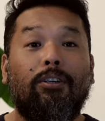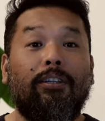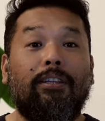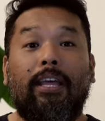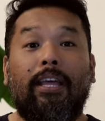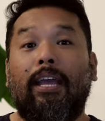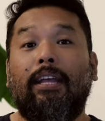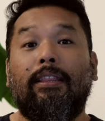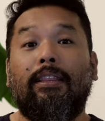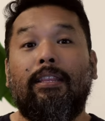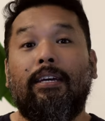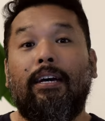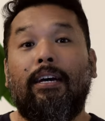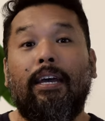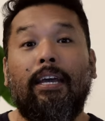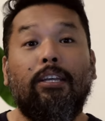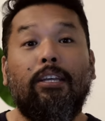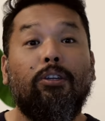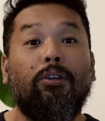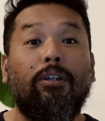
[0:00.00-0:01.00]
your data
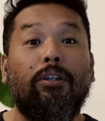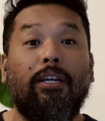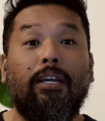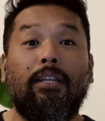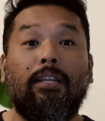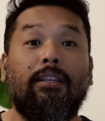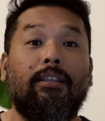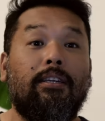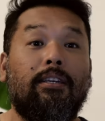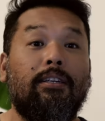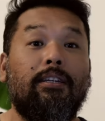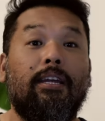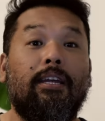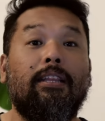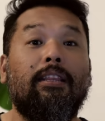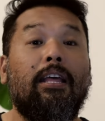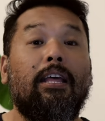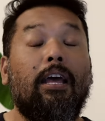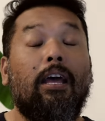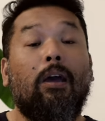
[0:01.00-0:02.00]
and your
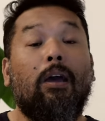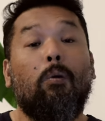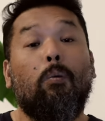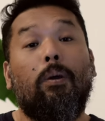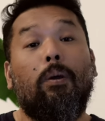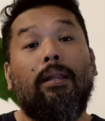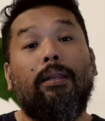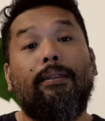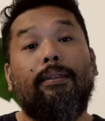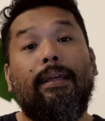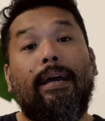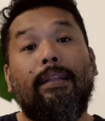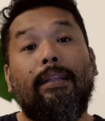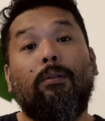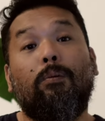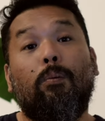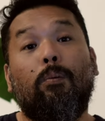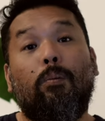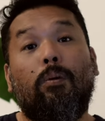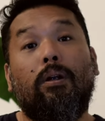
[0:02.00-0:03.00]
internet will
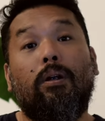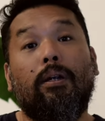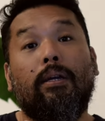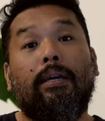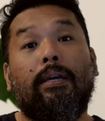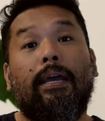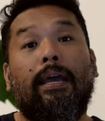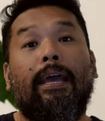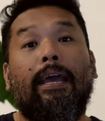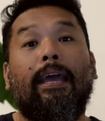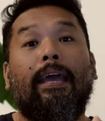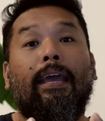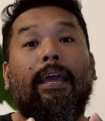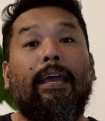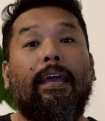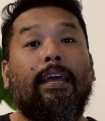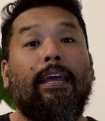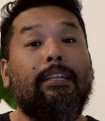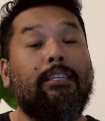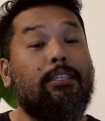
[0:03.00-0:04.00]
not work.
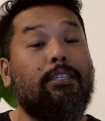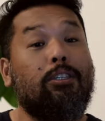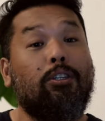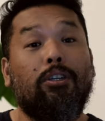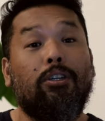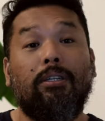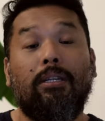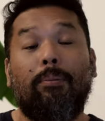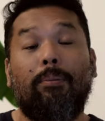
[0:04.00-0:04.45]
Hence, your